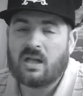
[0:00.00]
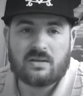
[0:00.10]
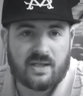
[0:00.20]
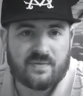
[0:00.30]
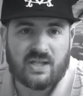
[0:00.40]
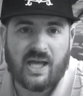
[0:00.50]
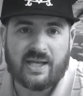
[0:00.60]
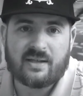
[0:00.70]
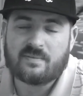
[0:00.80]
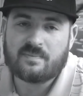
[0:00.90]
Leave a
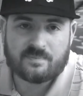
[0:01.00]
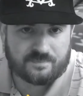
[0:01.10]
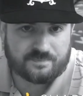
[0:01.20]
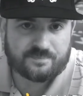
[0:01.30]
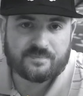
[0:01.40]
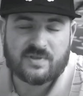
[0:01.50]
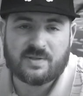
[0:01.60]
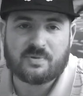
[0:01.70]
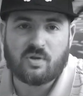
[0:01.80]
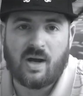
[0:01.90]
like,
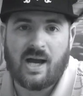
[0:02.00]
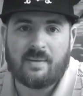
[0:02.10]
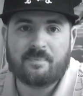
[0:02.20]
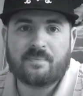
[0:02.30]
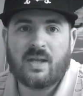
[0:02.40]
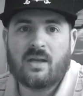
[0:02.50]
subscribe,